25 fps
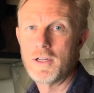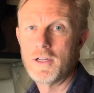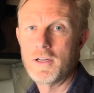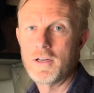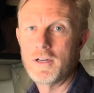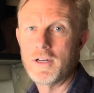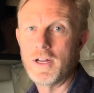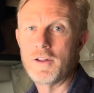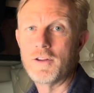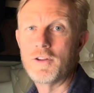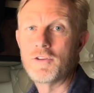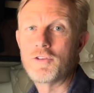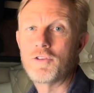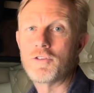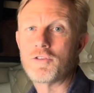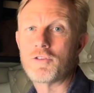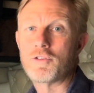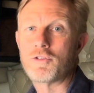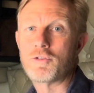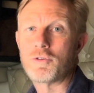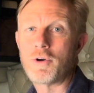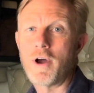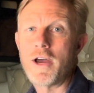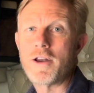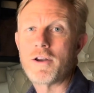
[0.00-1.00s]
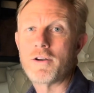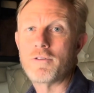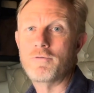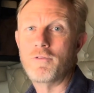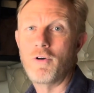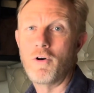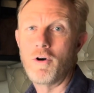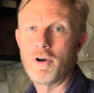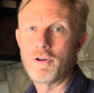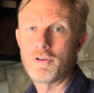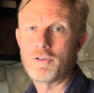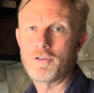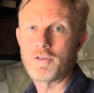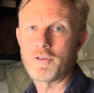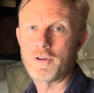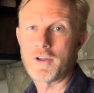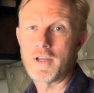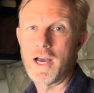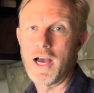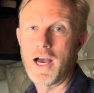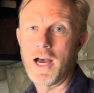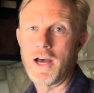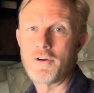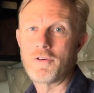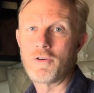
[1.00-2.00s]
Now this is great advice for
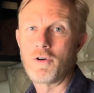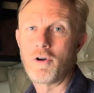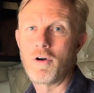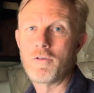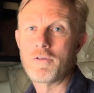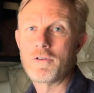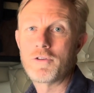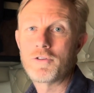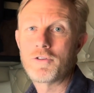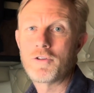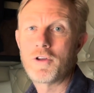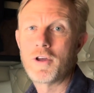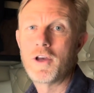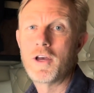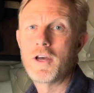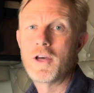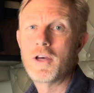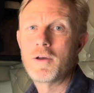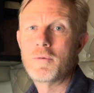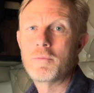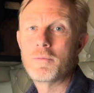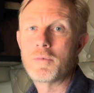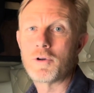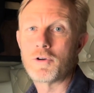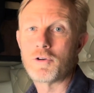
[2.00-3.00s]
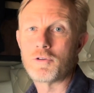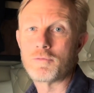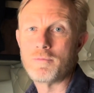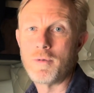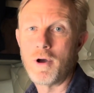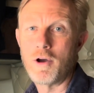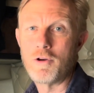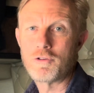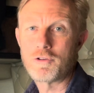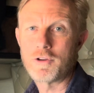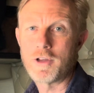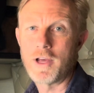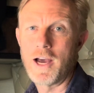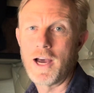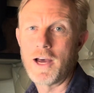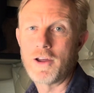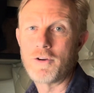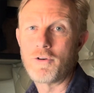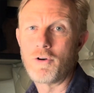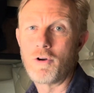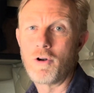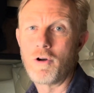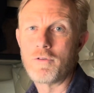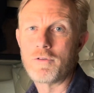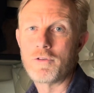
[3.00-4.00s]
car drivers because most car
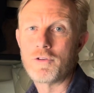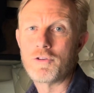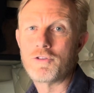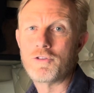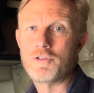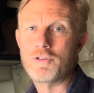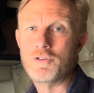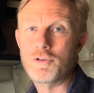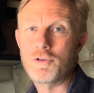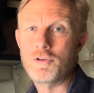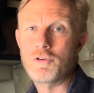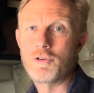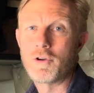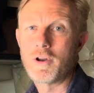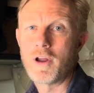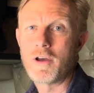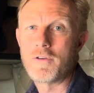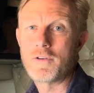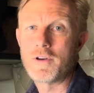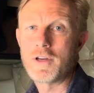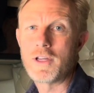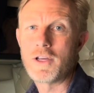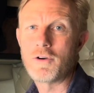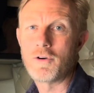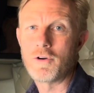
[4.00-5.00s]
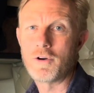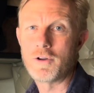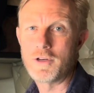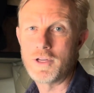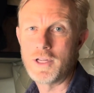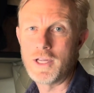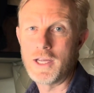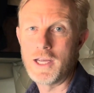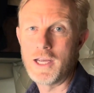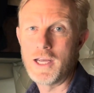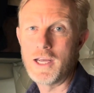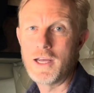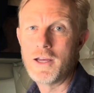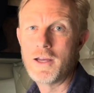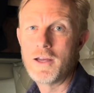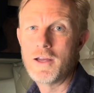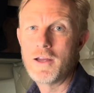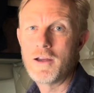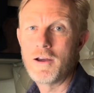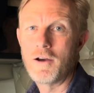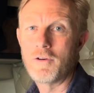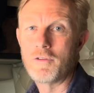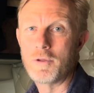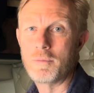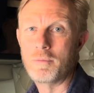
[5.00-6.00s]
drivers do not have any idea
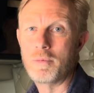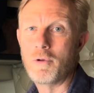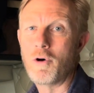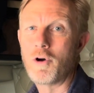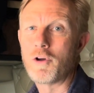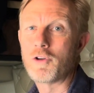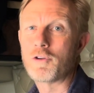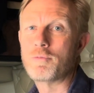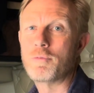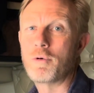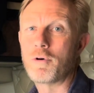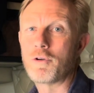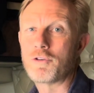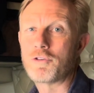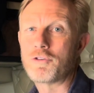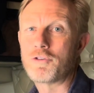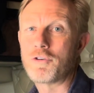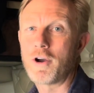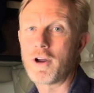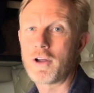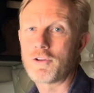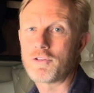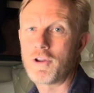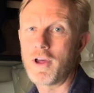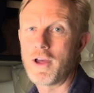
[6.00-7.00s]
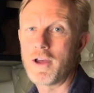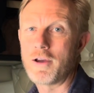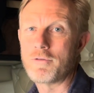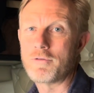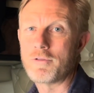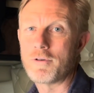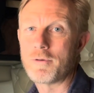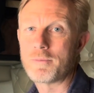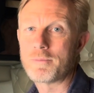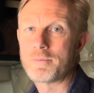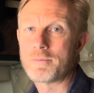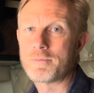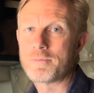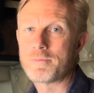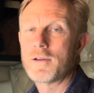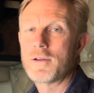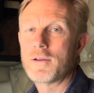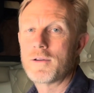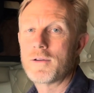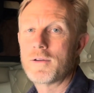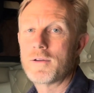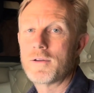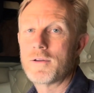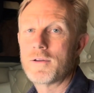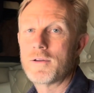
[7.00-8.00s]
of the blind spots trucks have.
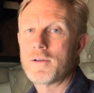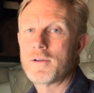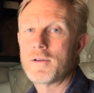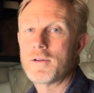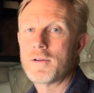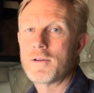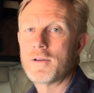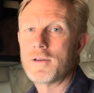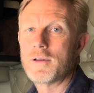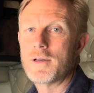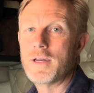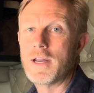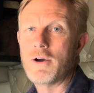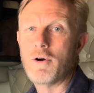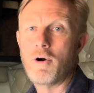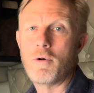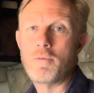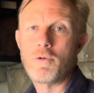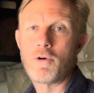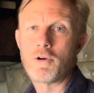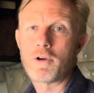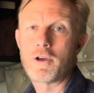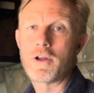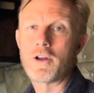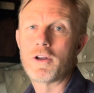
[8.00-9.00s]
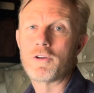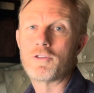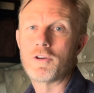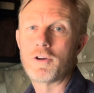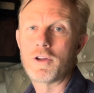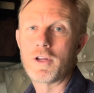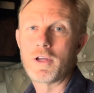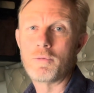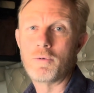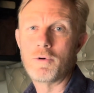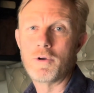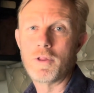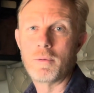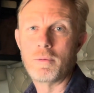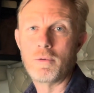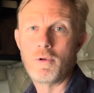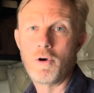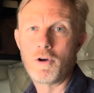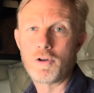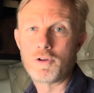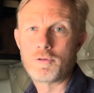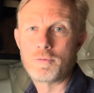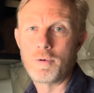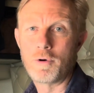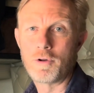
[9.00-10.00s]
Now I'm not going to tell you where the
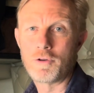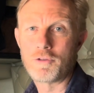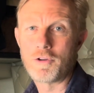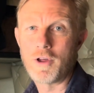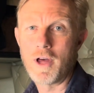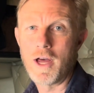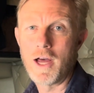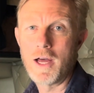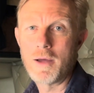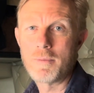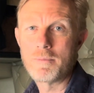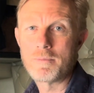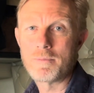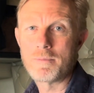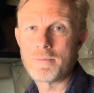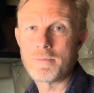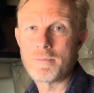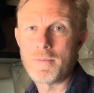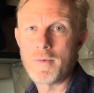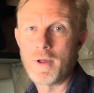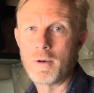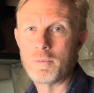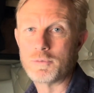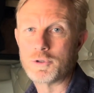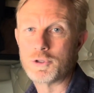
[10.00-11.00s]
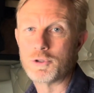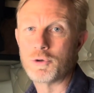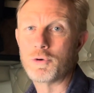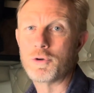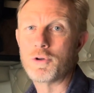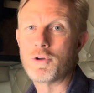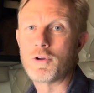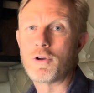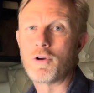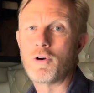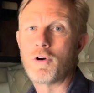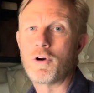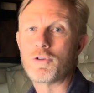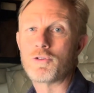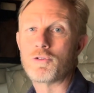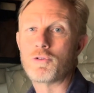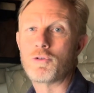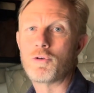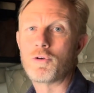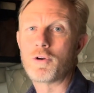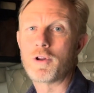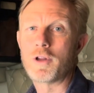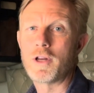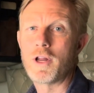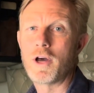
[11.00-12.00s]
blind spots are, I'm sure you guys
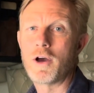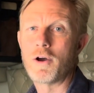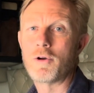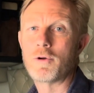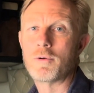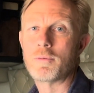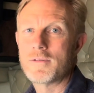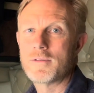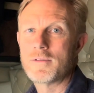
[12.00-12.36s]
already know.